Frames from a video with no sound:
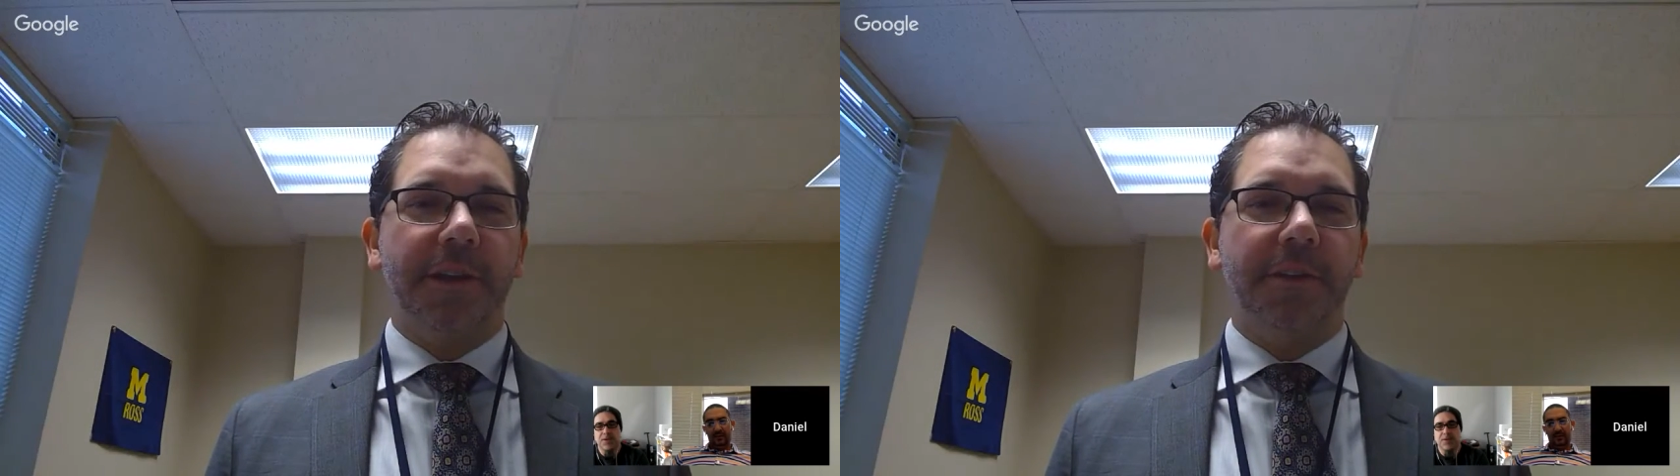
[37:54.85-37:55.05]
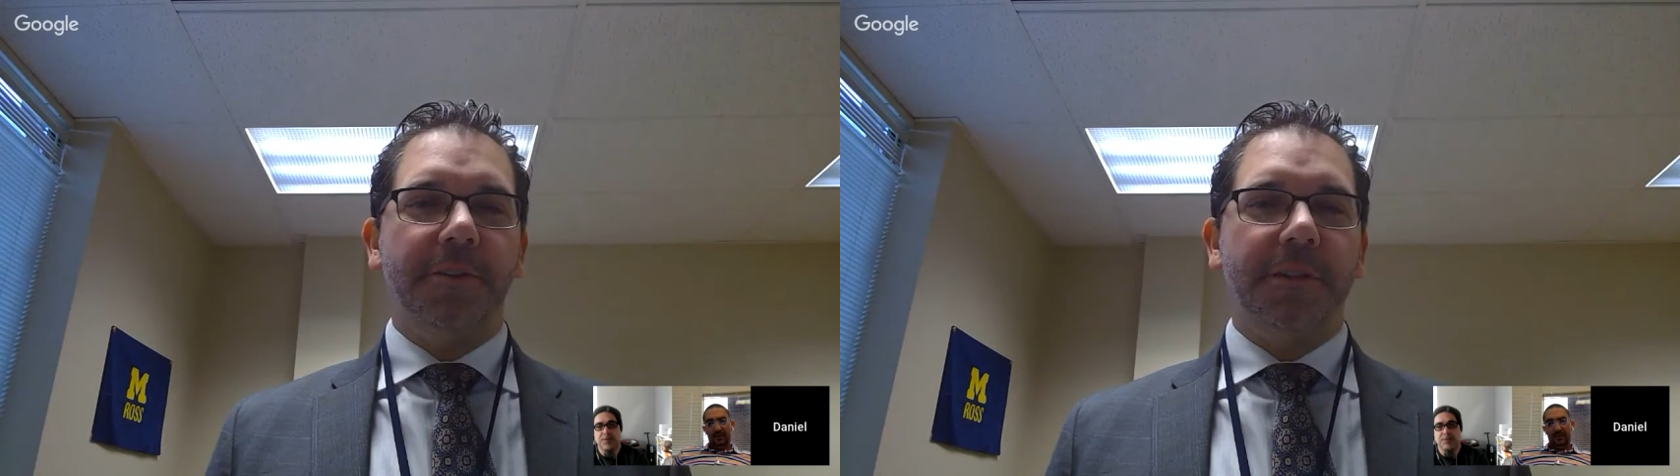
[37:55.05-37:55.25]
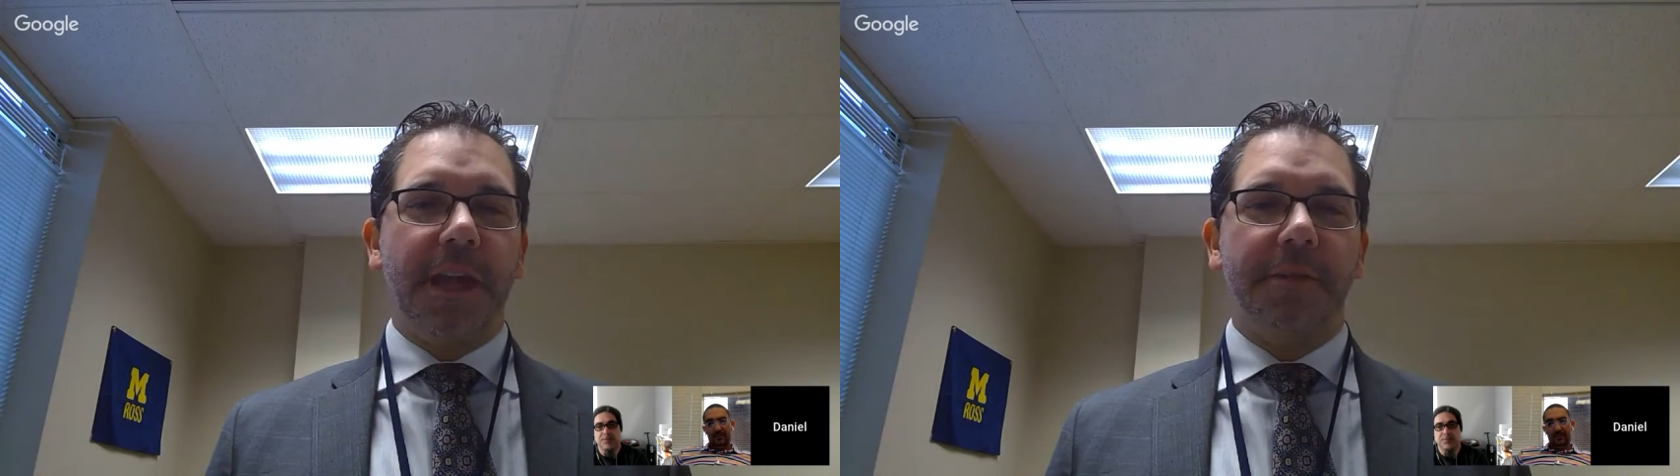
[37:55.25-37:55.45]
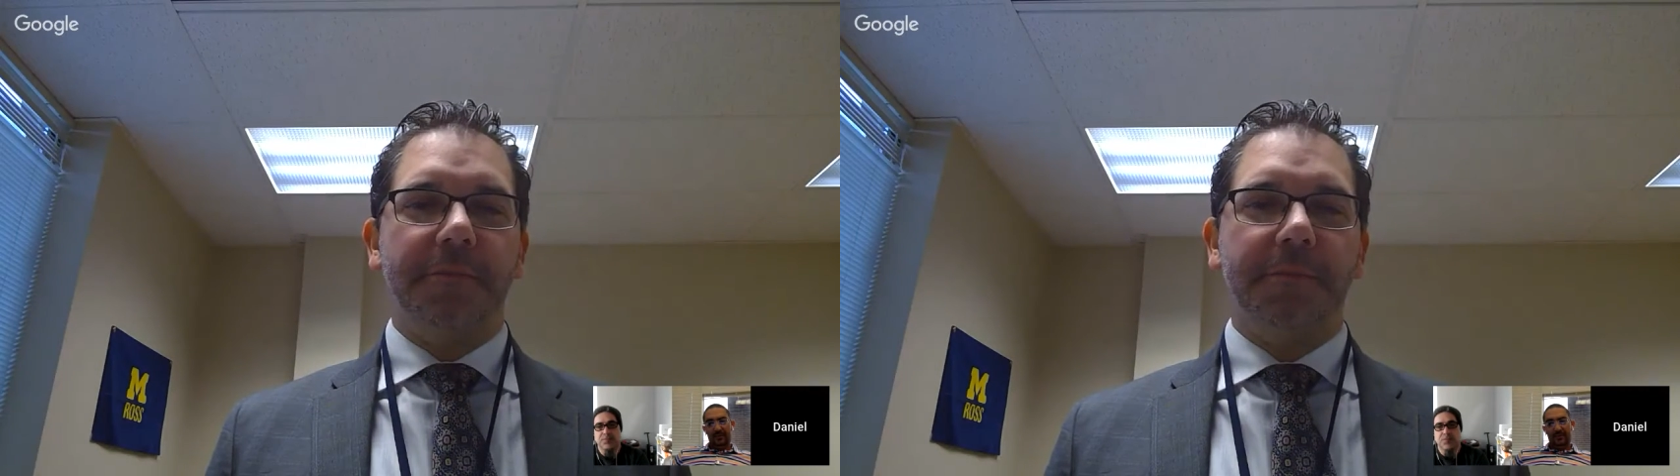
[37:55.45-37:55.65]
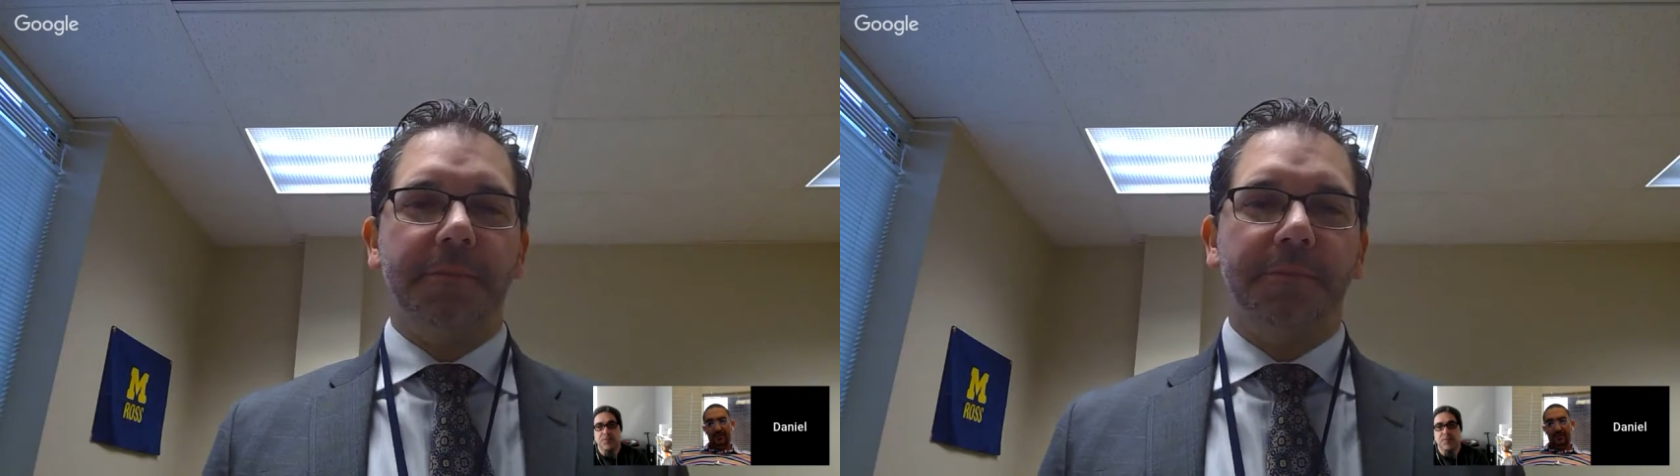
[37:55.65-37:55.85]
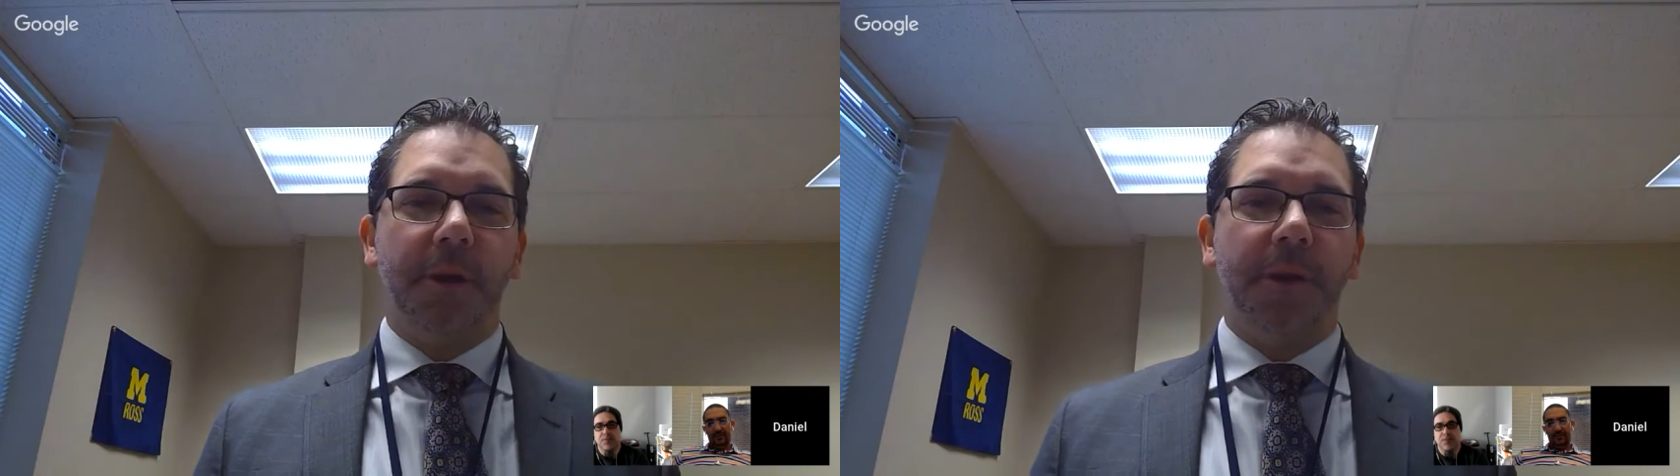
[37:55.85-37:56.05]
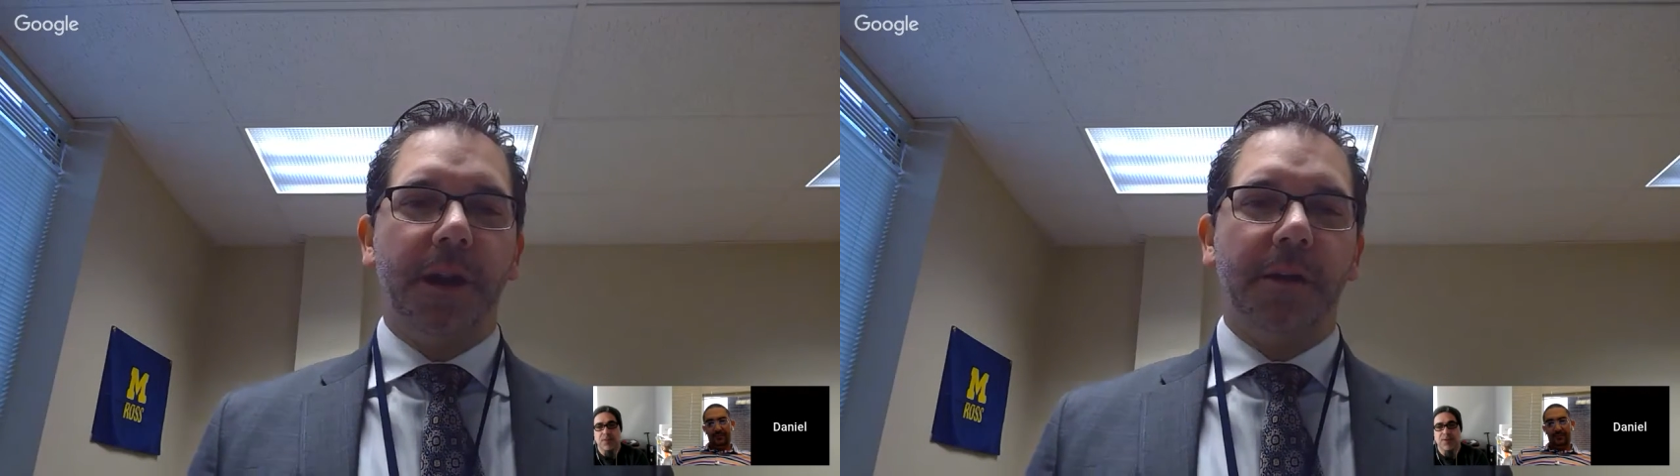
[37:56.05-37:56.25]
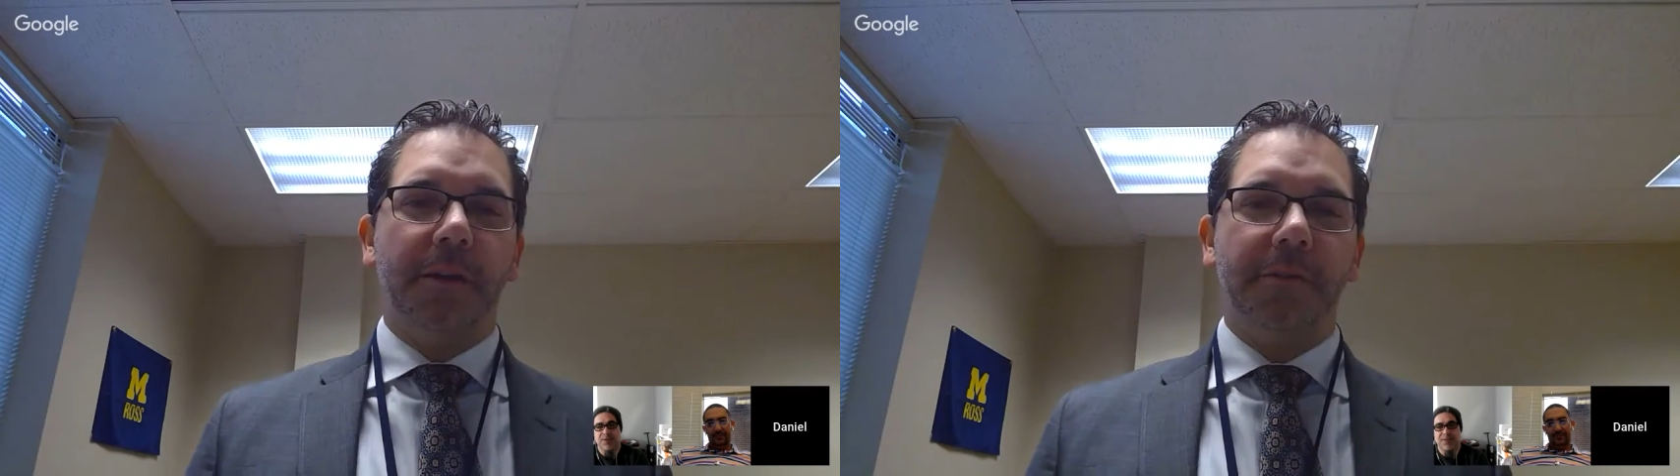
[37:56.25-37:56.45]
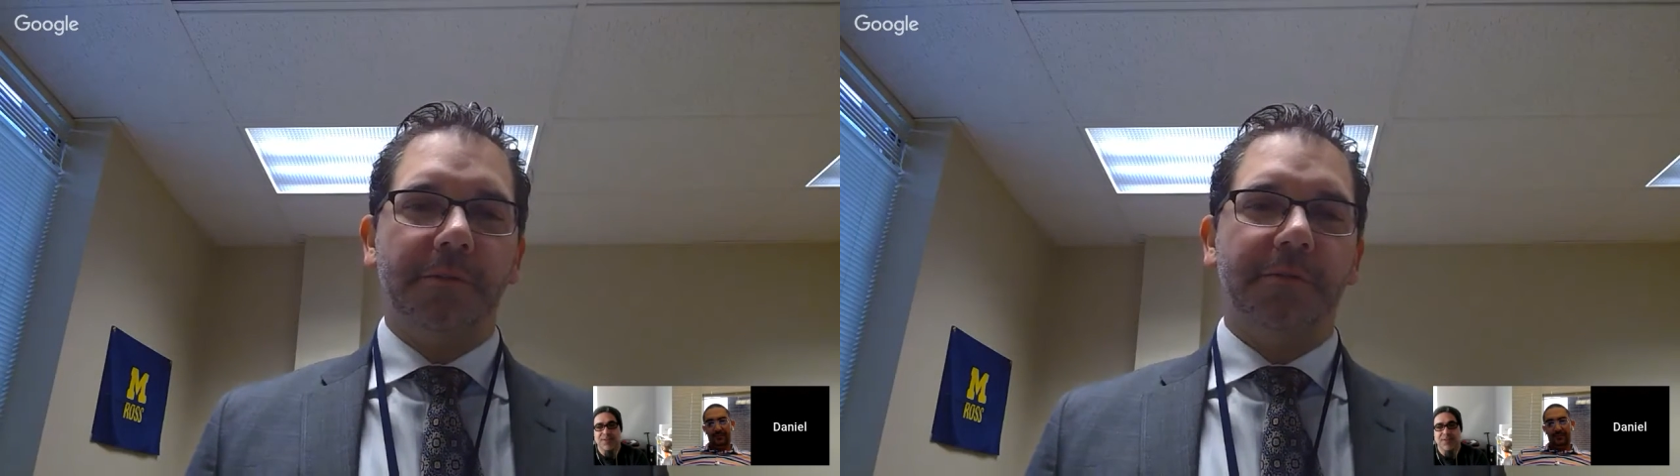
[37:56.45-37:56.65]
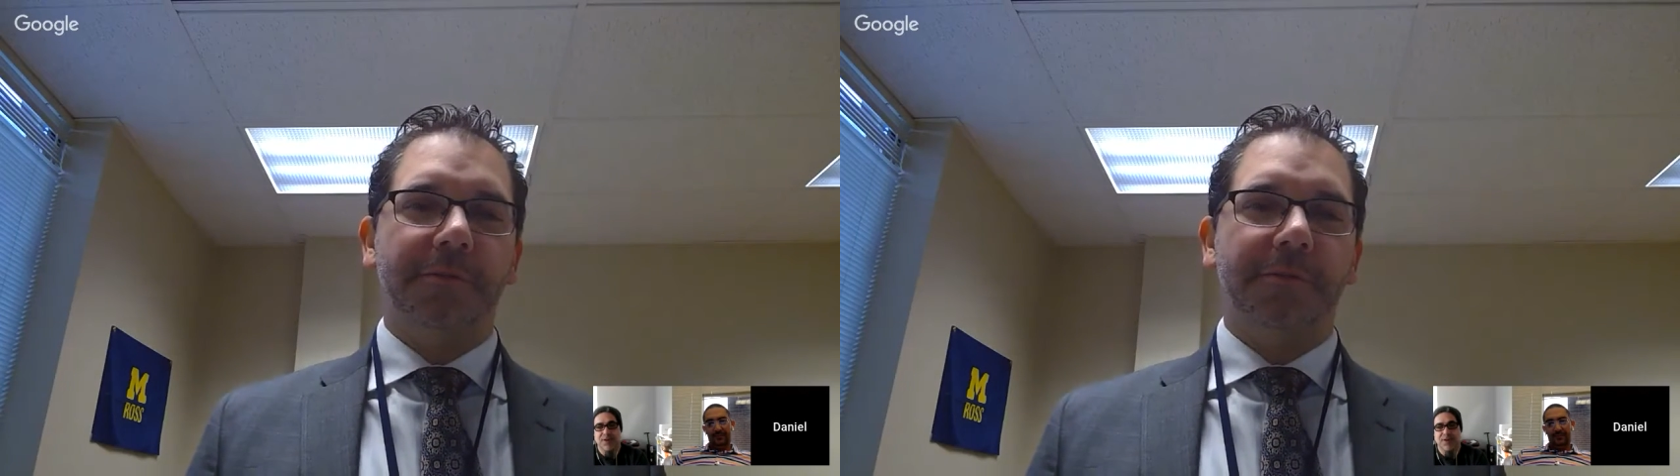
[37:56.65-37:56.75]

uses that bow and arrow.